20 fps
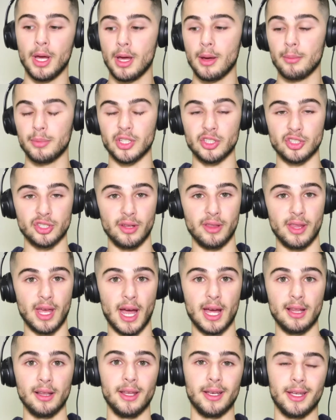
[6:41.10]
potentially the
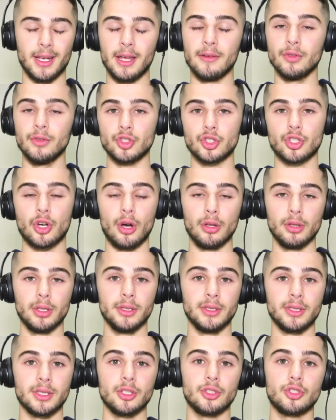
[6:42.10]
A-League and even
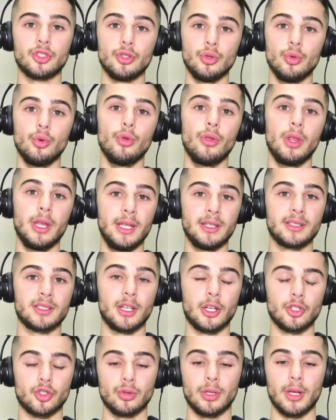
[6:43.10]
Scotland to the
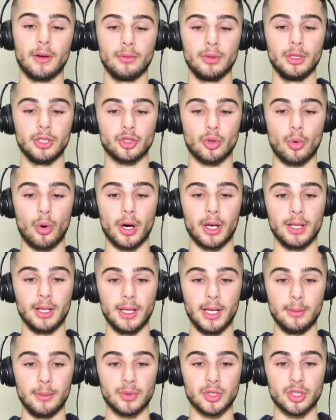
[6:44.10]
international level is quite a
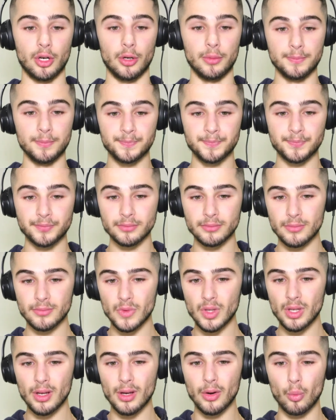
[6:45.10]
leap. So
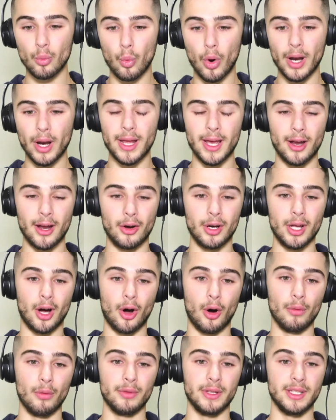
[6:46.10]
one area
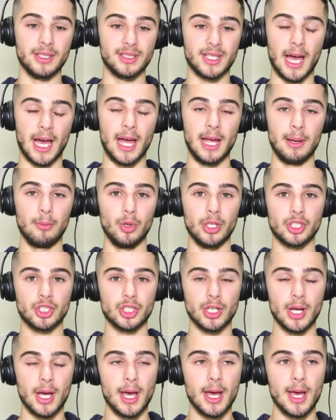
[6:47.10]
of his game which
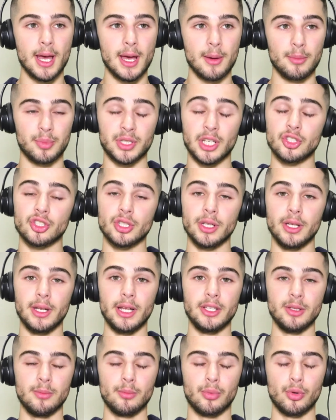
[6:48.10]
potentially
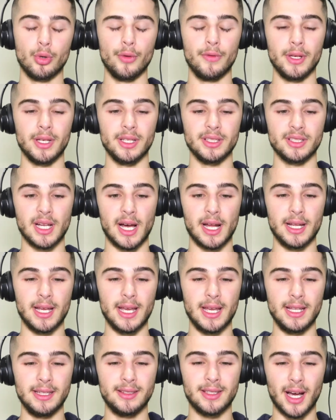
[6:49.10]
needs improving is that
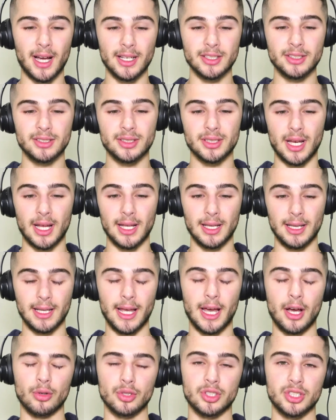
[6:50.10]
he does
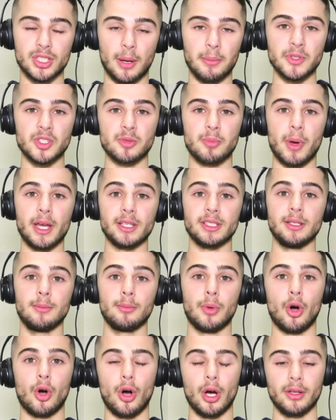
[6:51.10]
allow some space in
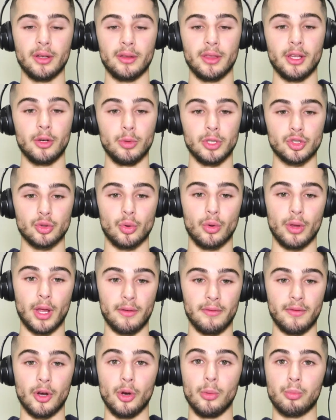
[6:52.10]
behind. I think we saw
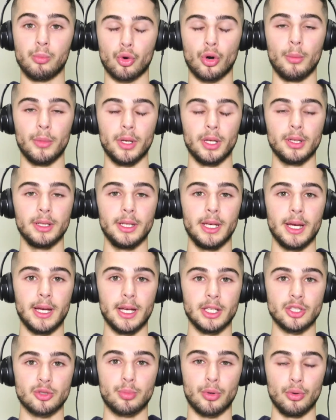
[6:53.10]
that very prominently
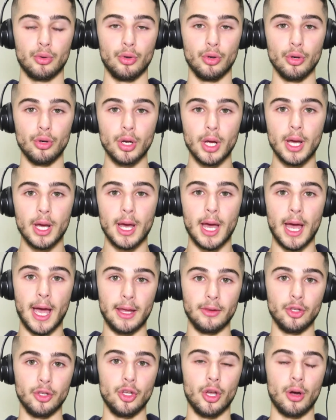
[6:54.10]
against Peru
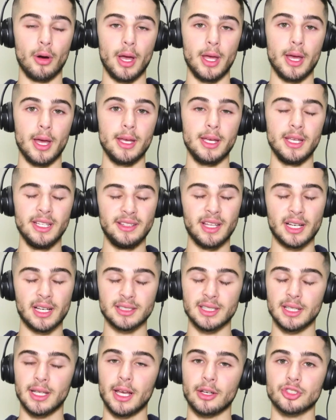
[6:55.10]
and the UAE. He does
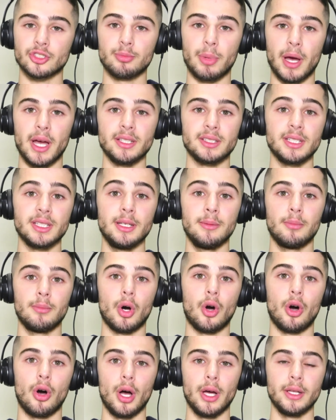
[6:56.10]
allow space in
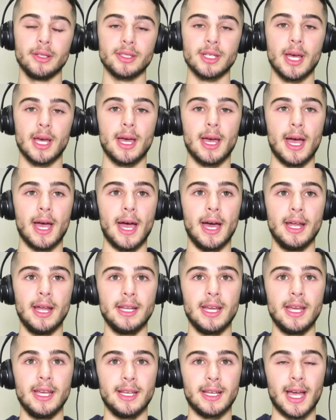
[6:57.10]
behind, and
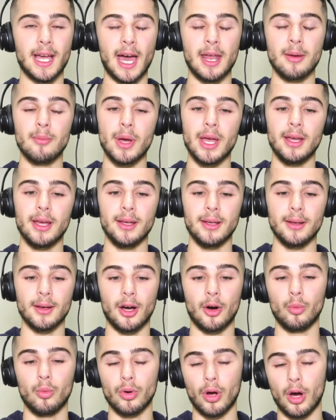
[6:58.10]
he can be, I
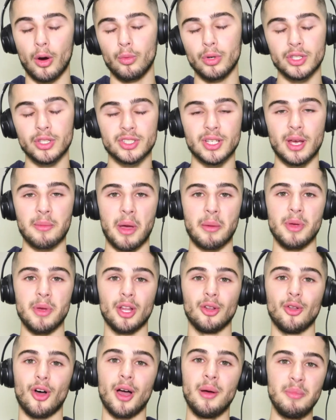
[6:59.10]
wouldn't say maybe a
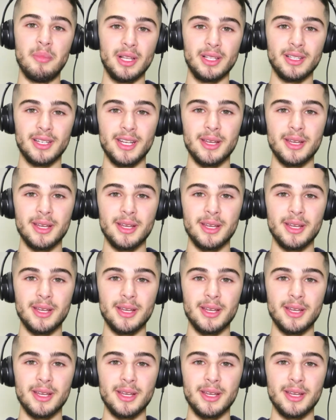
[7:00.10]
liability,